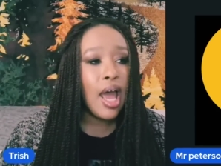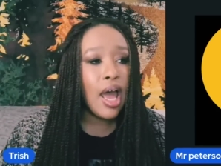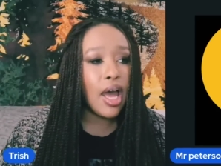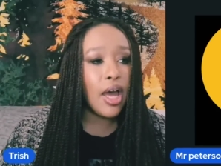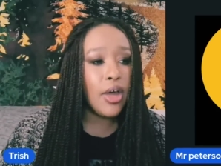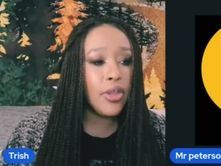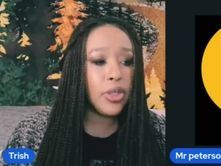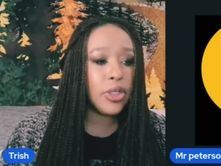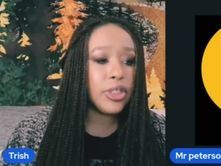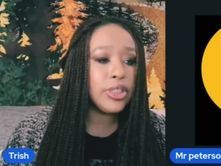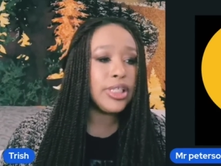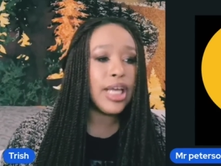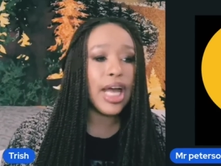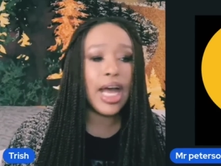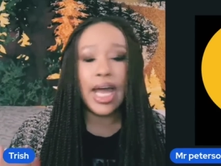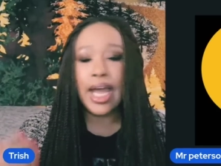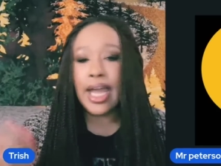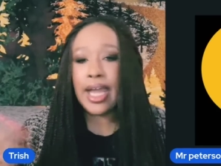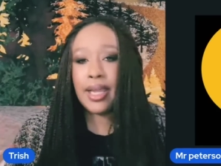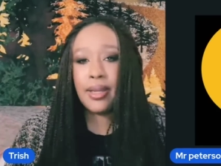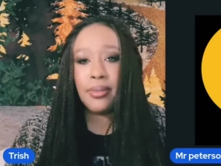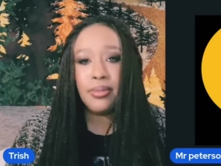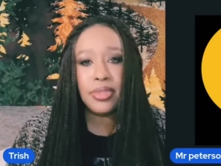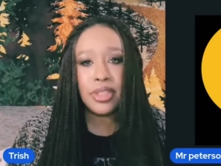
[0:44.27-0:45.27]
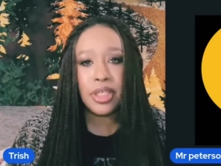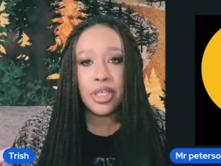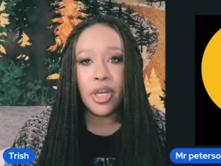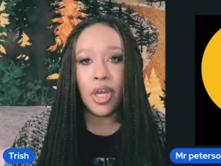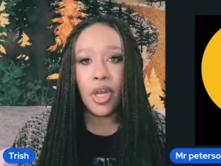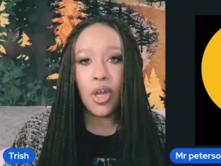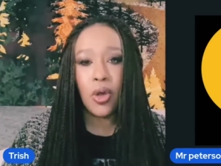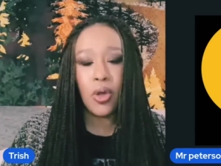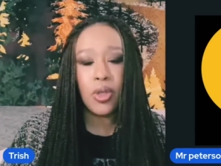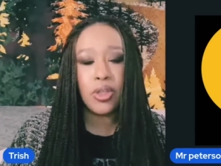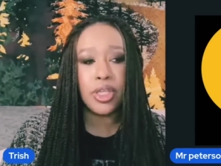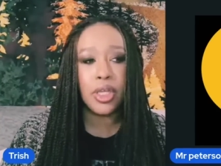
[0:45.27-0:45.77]
Other times, you
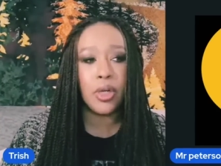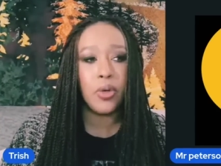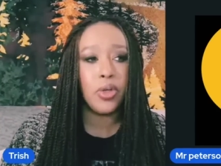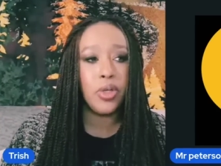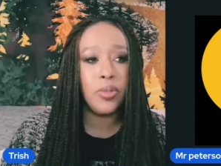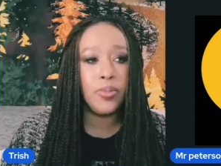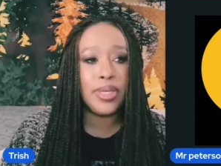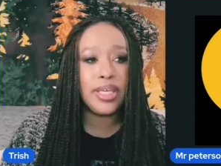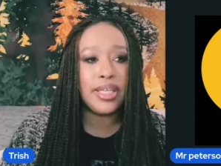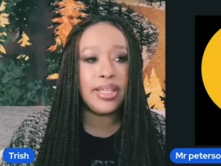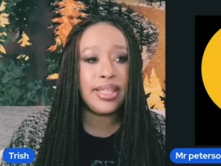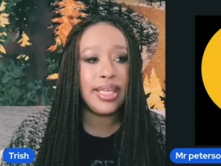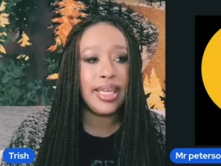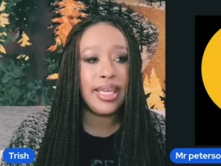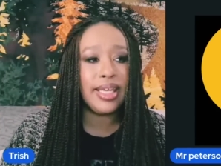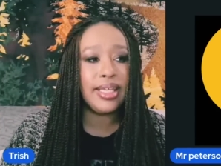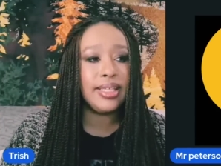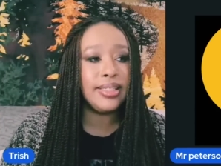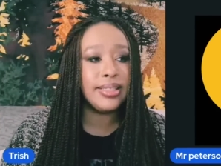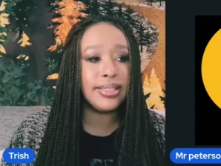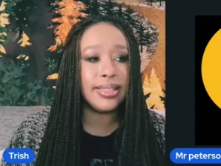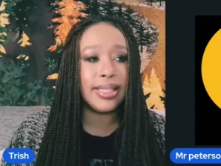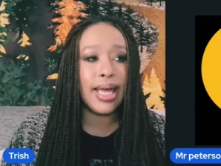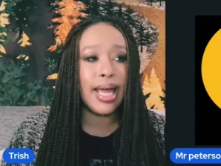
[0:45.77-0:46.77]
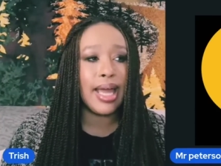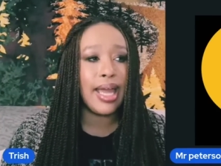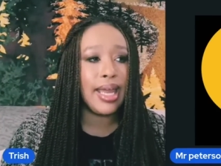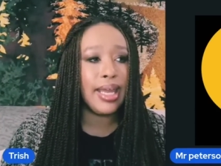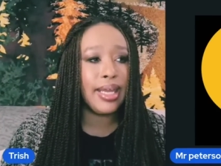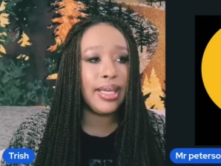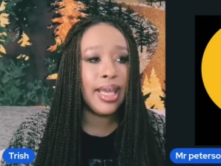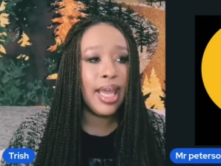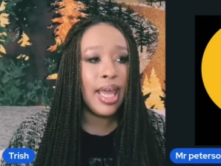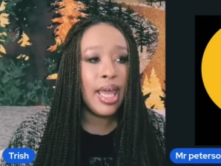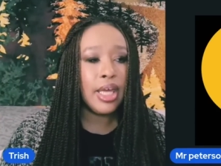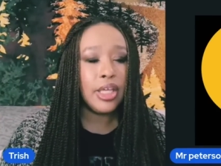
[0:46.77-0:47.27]
know, there would be things
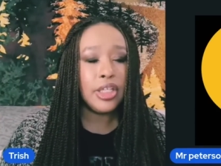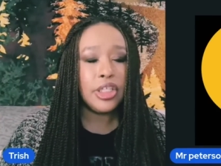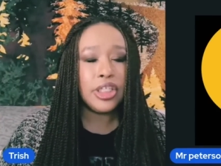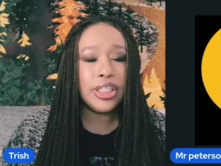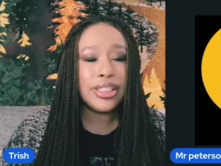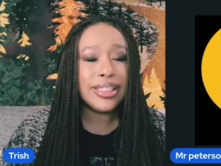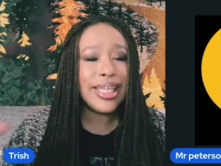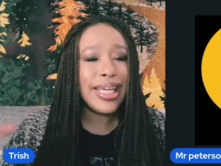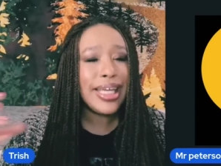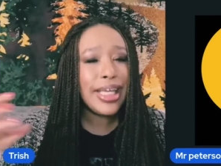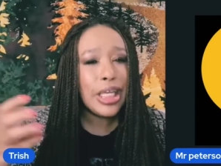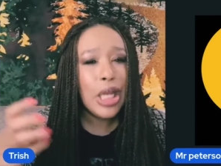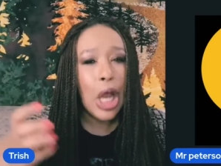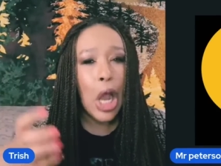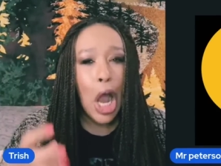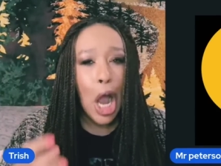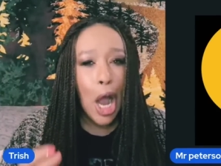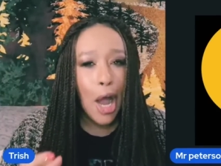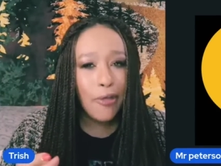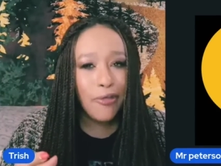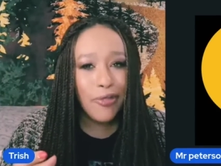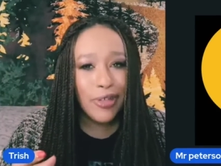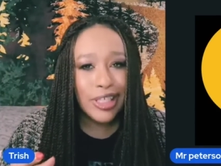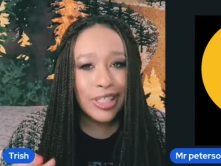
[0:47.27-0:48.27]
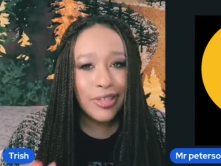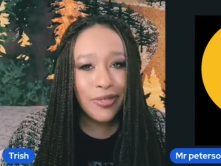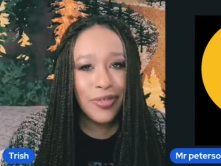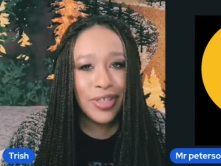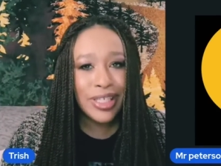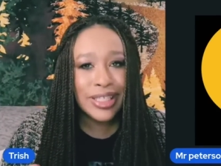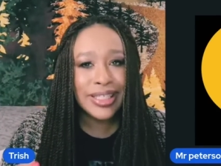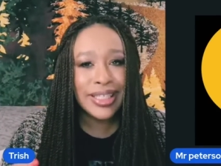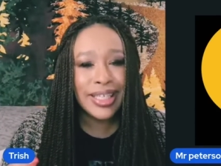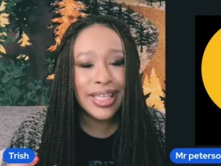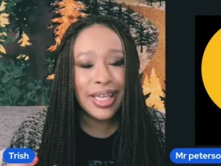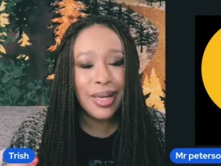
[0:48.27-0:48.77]
like just like an office
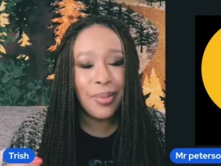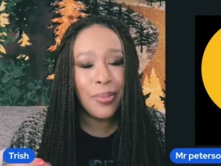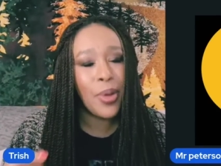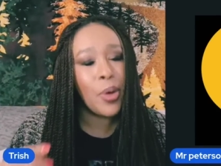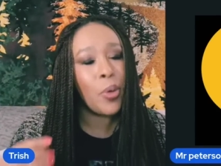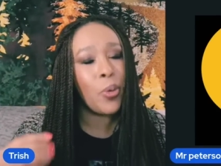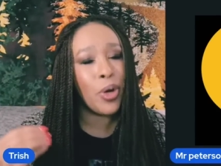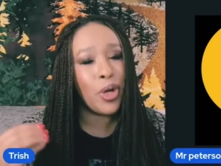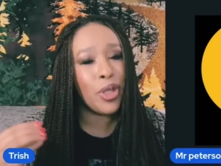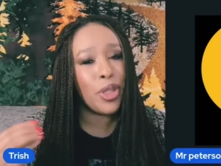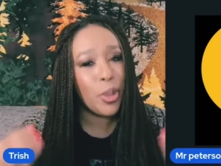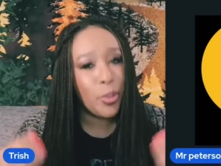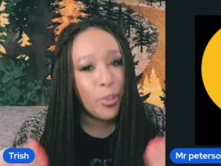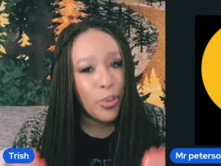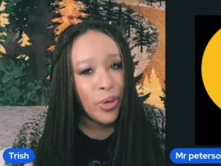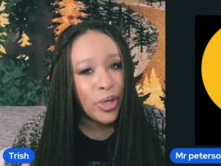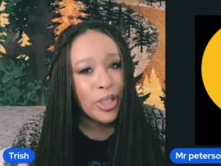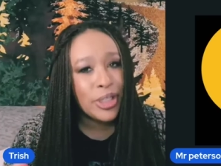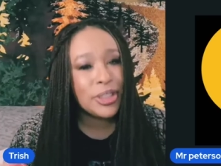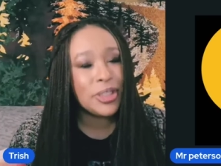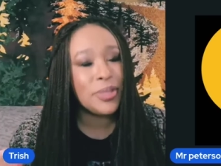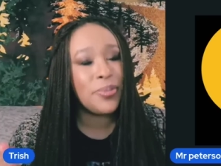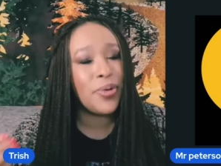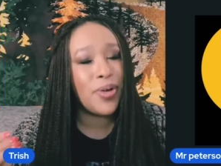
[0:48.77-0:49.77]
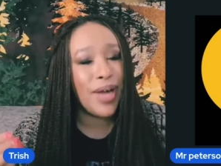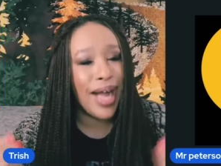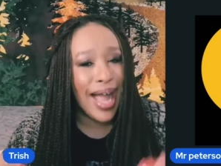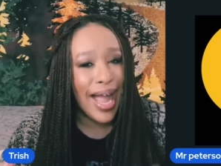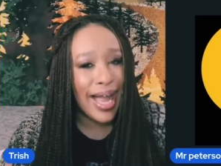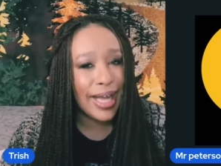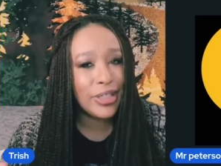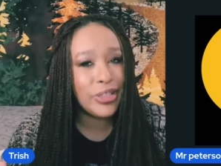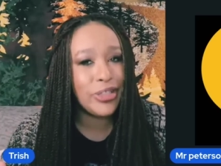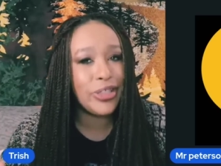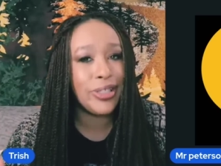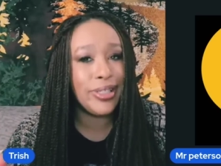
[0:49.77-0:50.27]
visit, but where the principal
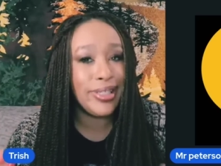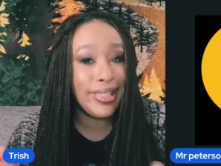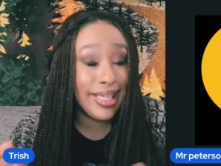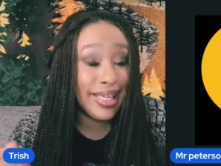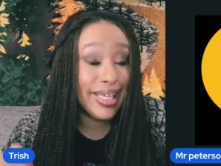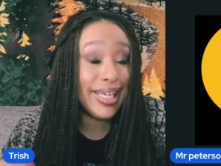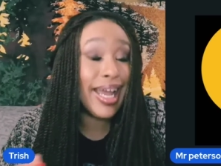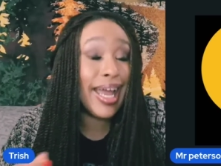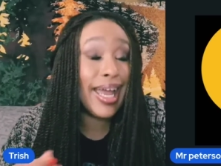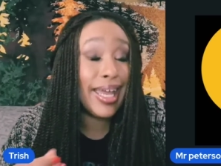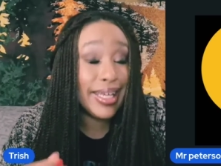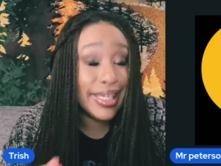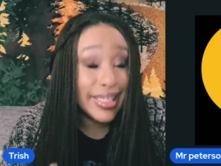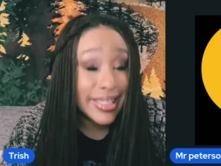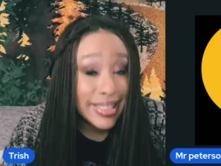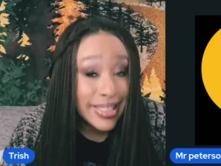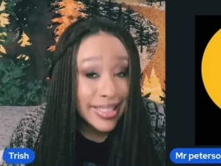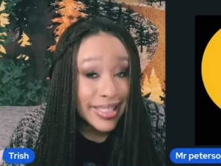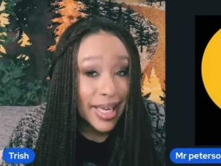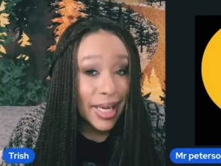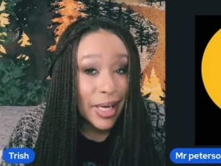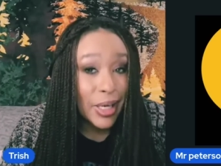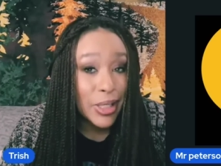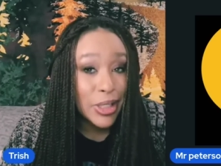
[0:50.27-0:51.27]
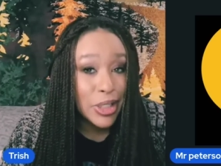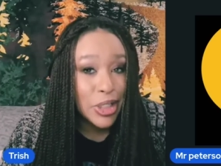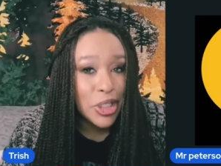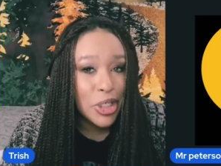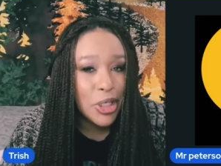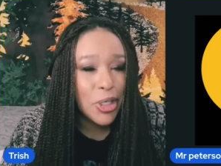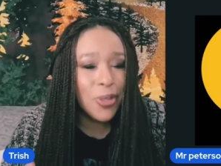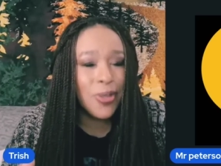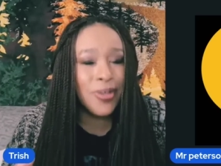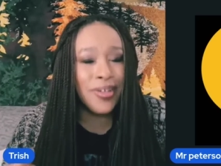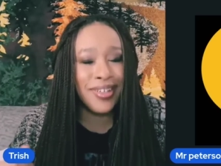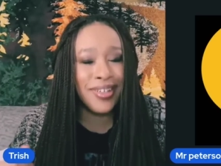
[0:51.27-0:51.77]
actually kind of scared
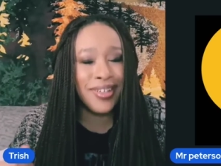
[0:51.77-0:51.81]
you.